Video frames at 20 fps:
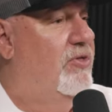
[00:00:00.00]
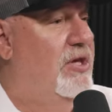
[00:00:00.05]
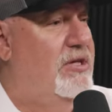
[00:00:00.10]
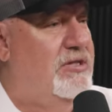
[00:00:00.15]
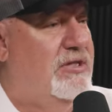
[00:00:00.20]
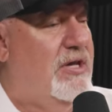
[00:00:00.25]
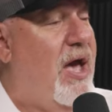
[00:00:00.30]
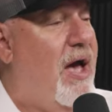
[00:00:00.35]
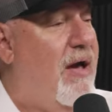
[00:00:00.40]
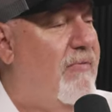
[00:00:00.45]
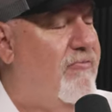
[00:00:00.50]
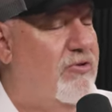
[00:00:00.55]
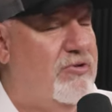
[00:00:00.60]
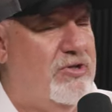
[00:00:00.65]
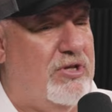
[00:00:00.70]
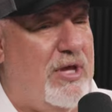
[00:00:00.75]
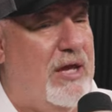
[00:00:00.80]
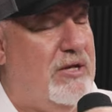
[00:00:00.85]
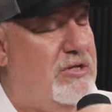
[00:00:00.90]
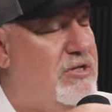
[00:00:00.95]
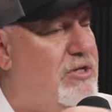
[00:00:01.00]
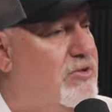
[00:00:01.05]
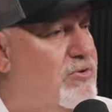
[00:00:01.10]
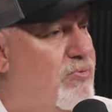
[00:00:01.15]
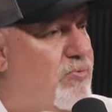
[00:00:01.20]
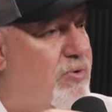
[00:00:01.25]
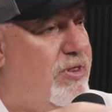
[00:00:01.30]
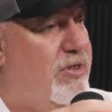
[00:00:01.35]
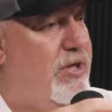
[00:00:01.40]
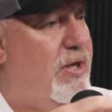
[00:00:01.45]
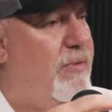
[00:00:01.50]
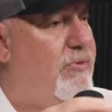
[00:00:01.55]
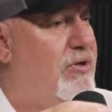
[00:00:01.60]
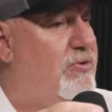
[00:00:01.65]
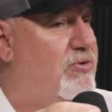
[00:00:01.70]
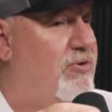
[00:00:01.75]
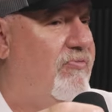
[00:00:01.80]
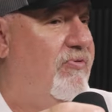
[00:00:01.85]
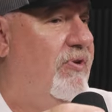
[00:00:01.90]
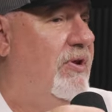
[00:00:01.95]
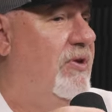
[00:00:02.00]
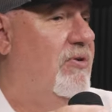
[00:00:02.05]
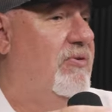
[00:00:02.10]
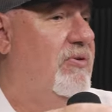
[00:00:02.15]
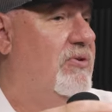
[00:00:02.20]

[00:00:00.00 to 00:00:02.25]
These conversations with him and Trevino,